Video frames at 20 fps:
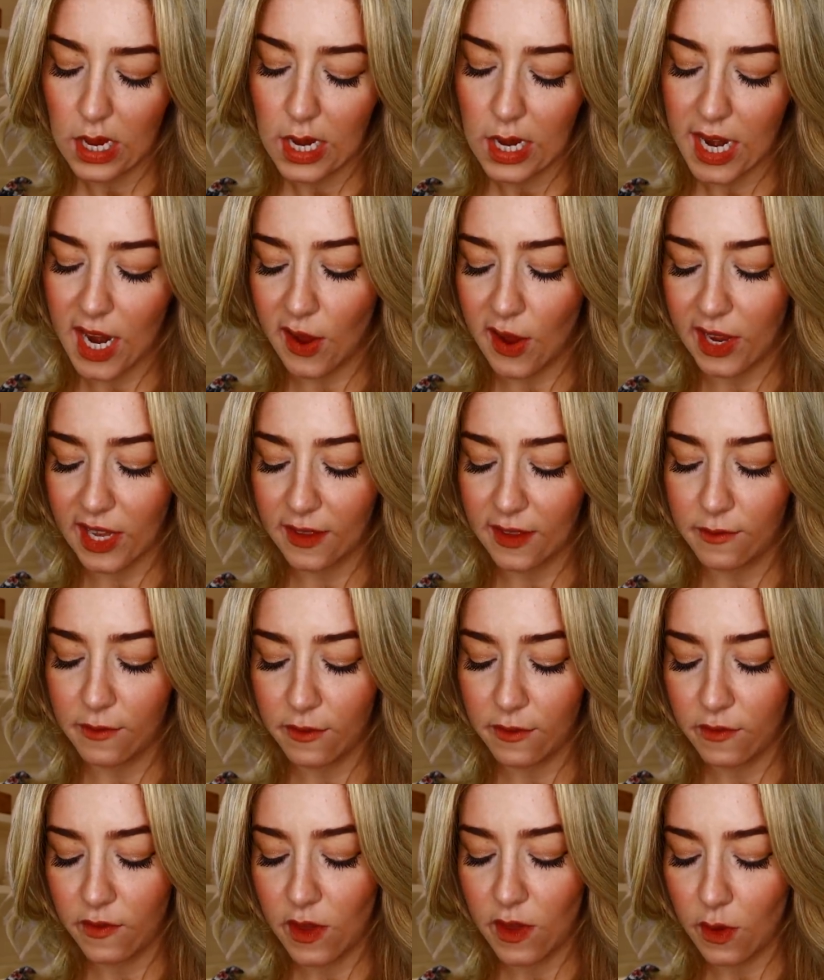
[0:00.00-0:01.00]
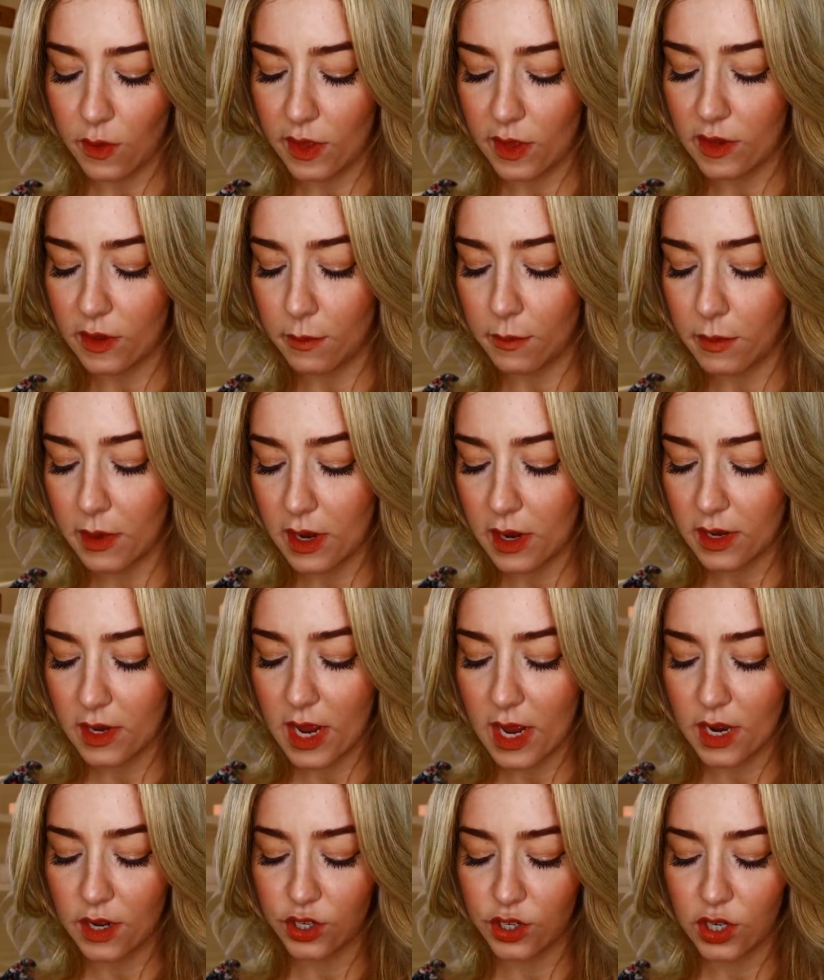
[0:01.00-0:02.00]
now I can feel there's a bit of
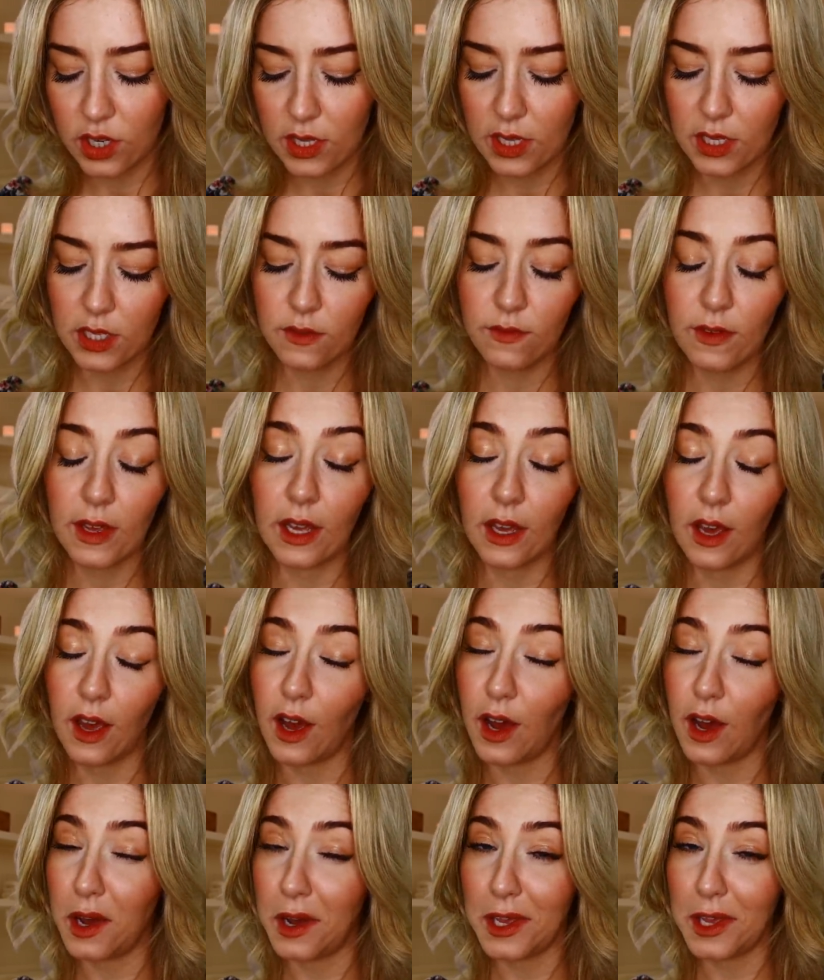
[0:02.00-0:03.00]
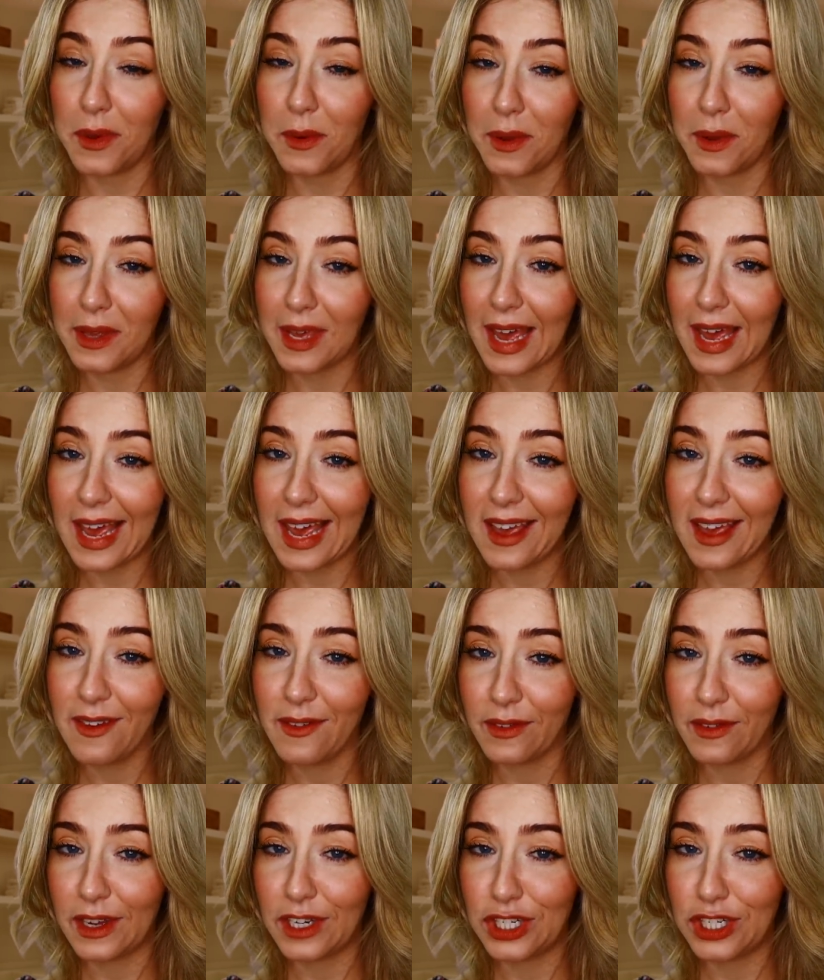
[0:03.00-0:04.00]
tension in this finger. Are you okay if
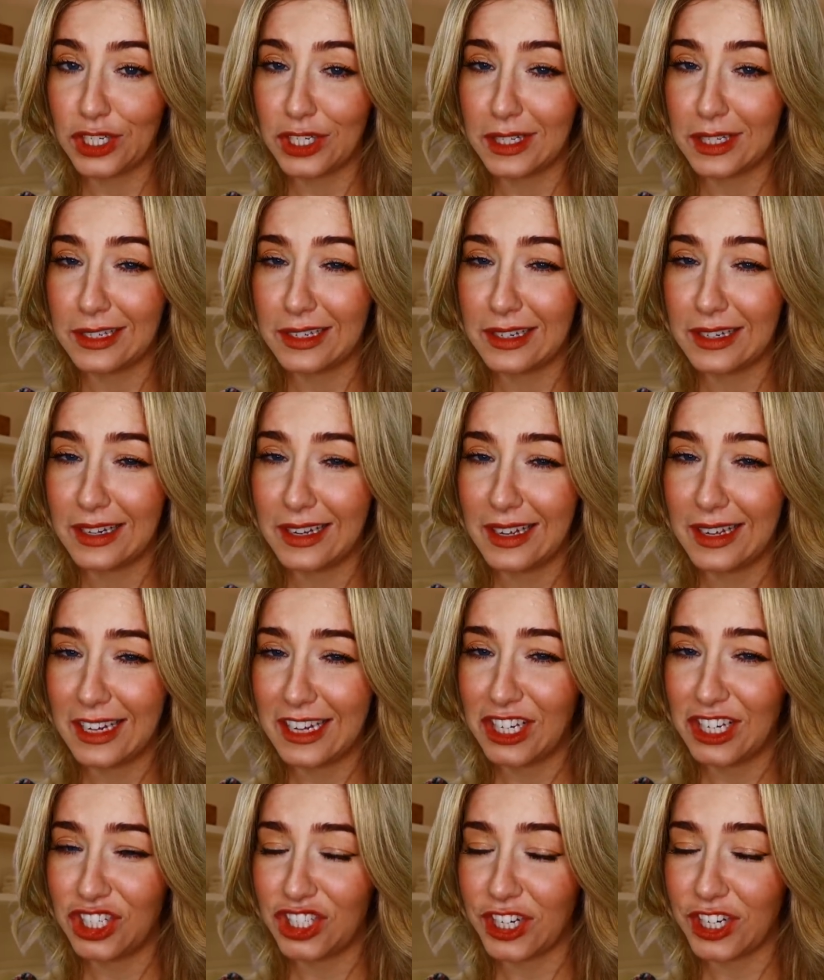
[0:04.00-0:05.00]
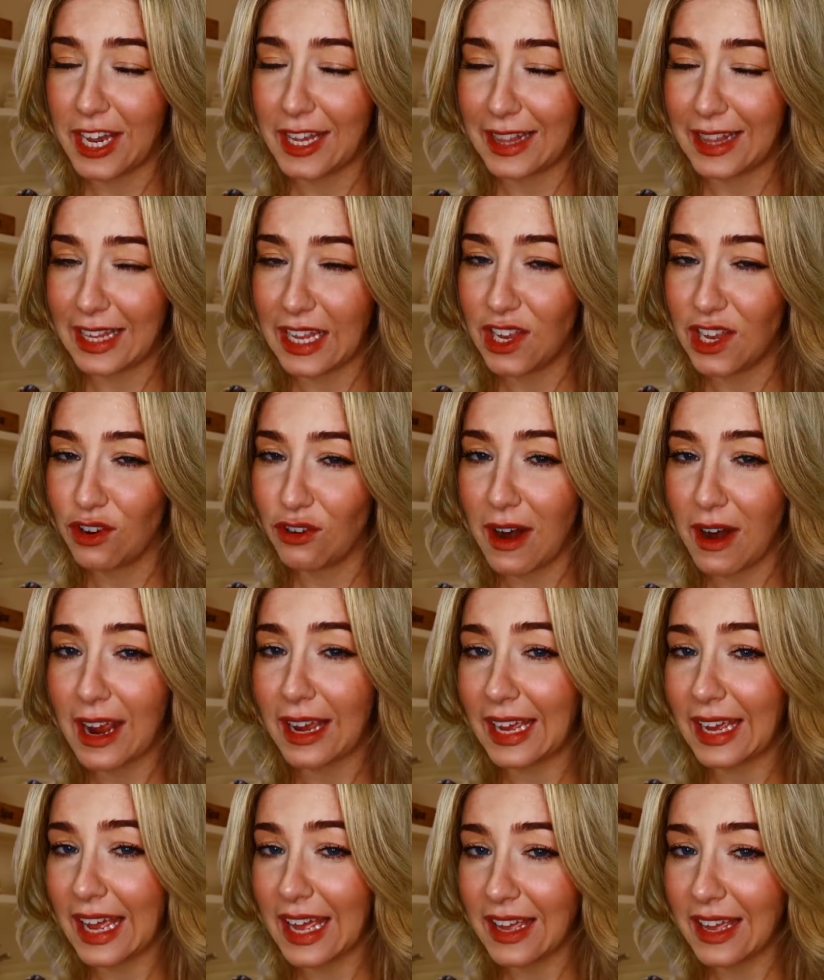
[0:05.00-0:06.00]
I just gently
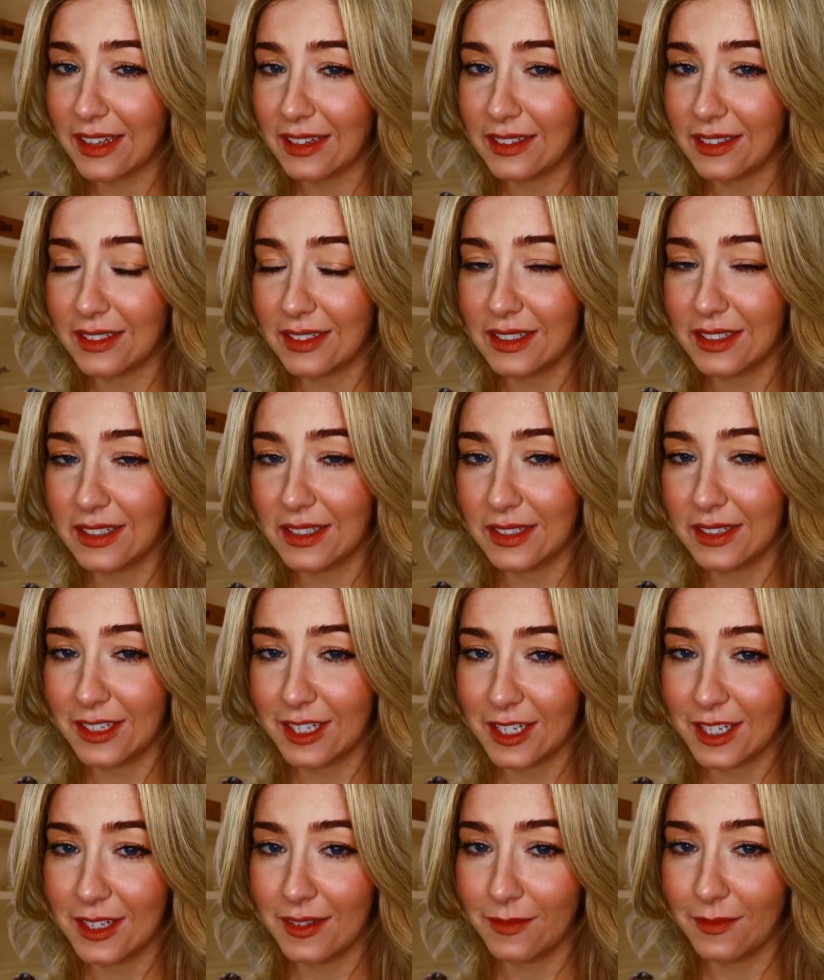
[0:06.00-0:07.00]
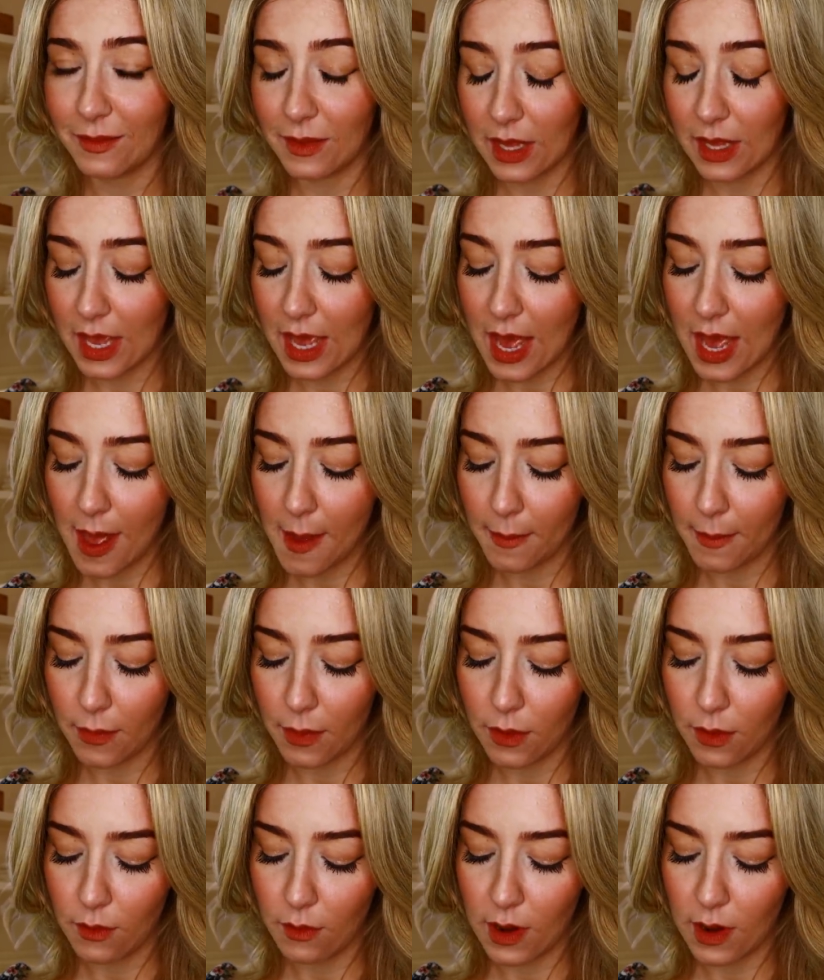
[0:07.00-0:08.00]
crack it? Yeah,
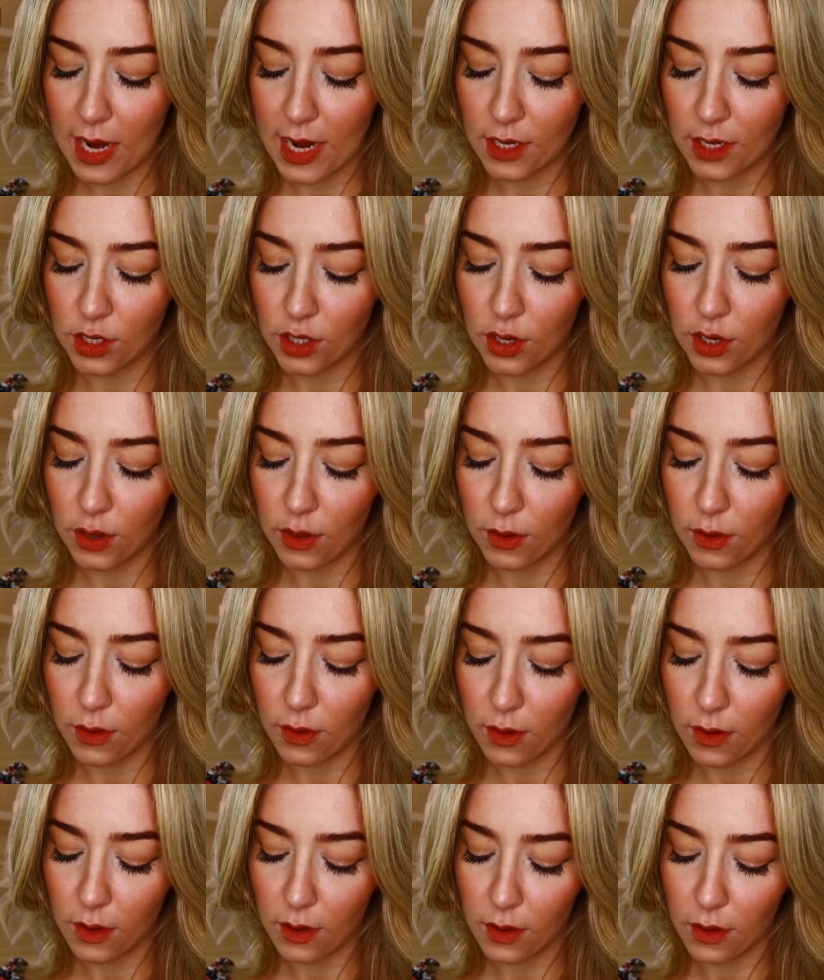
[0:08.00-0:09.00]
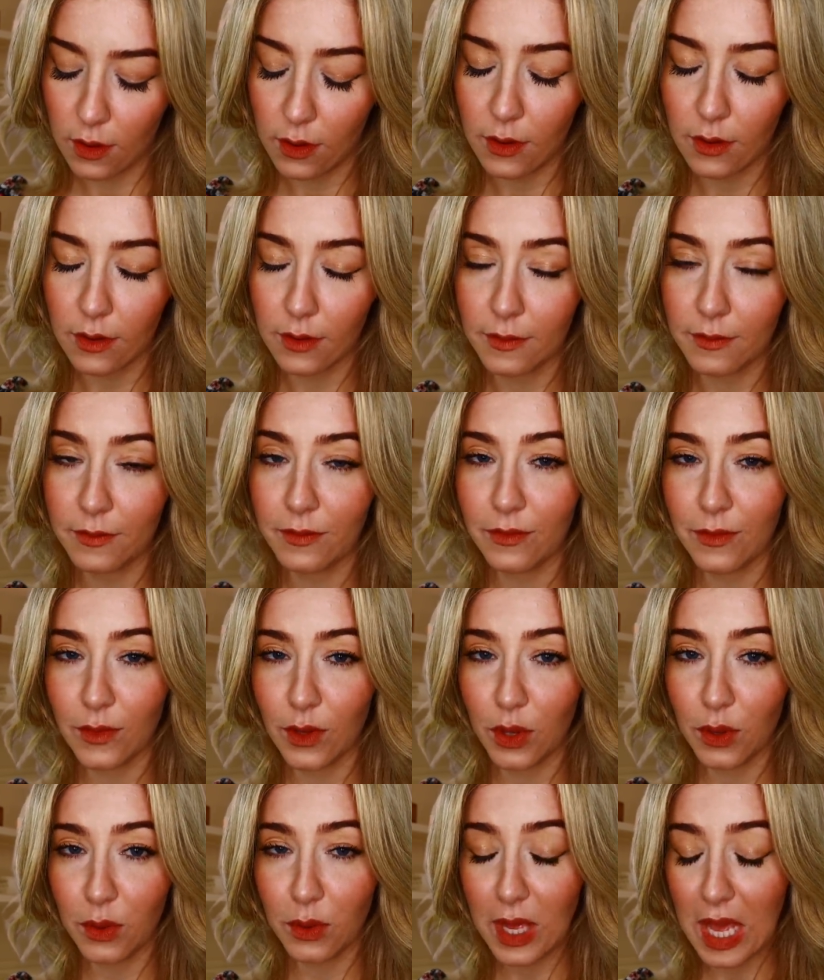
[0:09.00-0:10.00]
3, 2,
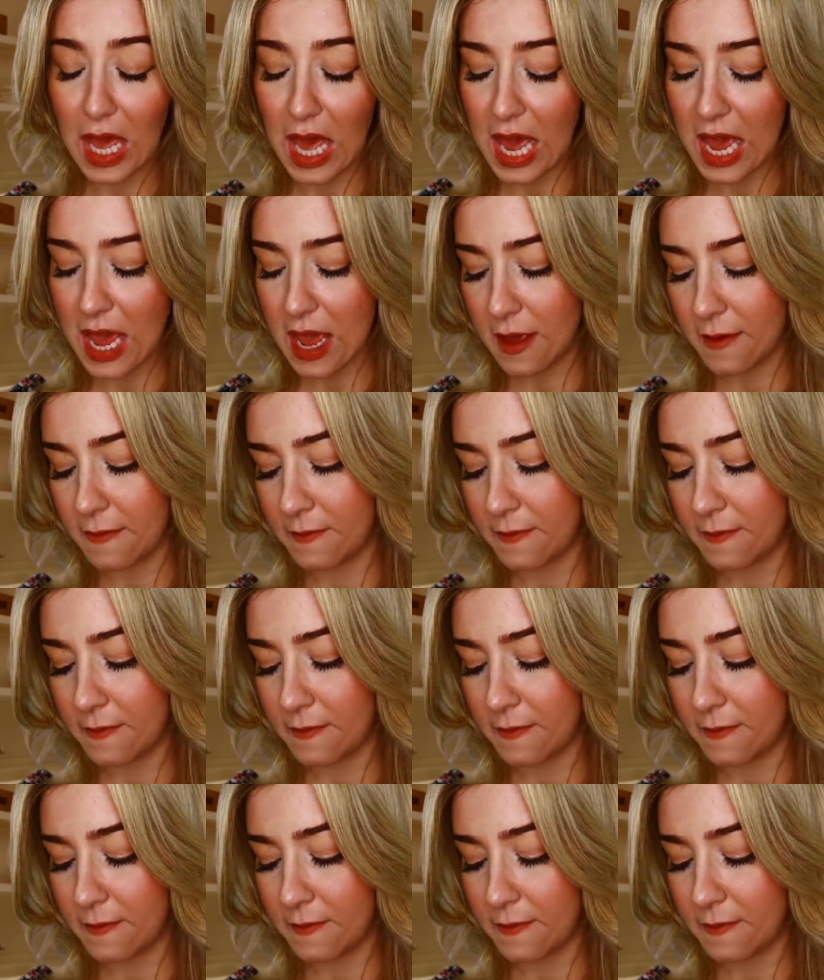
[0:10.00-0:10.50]
okay.